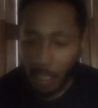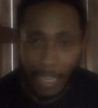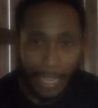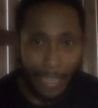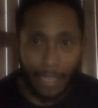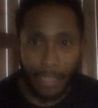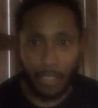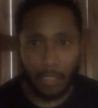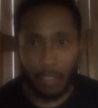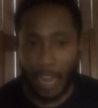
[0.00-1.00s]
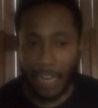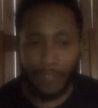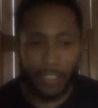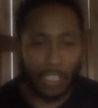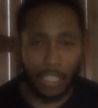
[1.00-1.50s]
and not
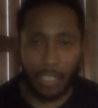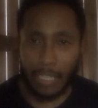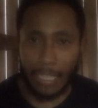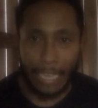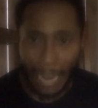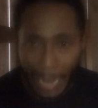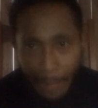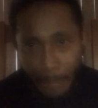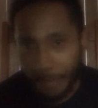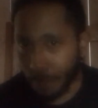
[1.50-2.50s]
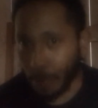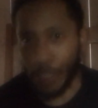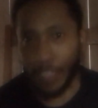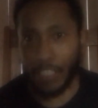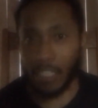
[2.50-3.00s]
even just the game,
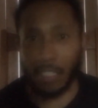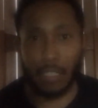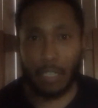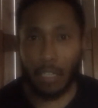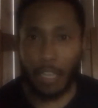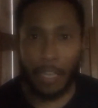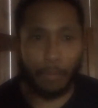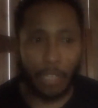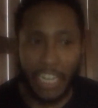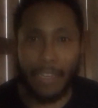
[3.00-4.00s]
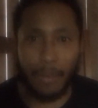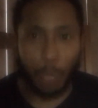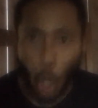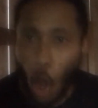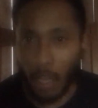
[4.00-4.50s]
but just him getting the
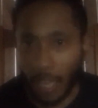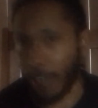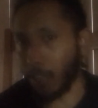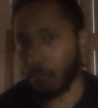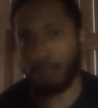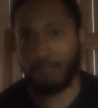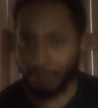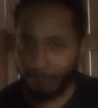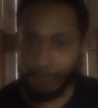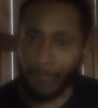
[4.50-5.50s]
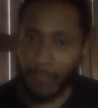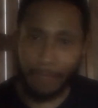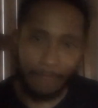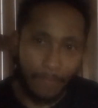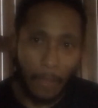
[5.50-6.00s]
ball. Like,
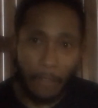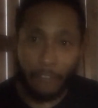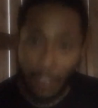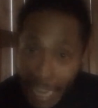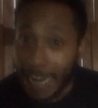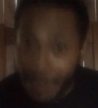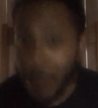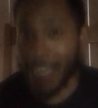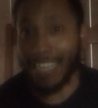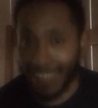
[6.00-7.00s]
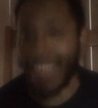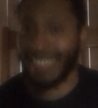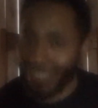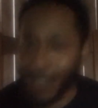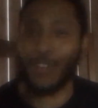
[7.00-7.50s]
feed me. Like,
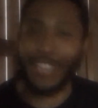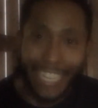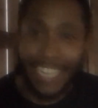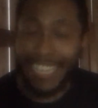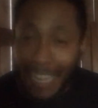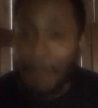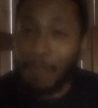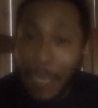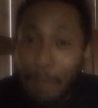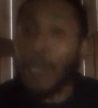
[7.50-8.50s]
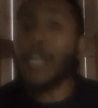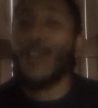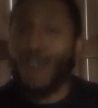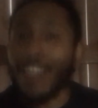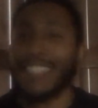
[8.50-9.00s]
literally, he put it
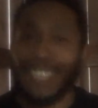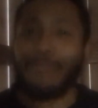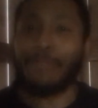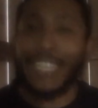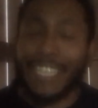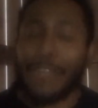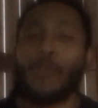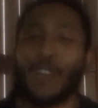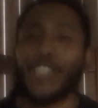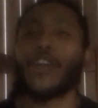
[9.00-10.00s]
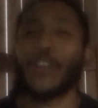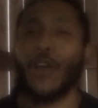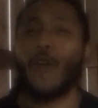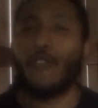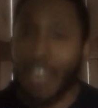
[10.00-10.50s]
on himself because he wants y'all to
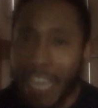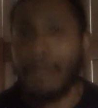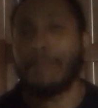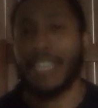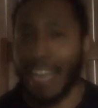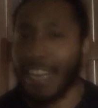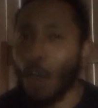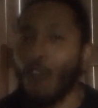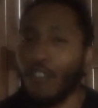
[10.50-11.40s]
know, feed me. Like, don't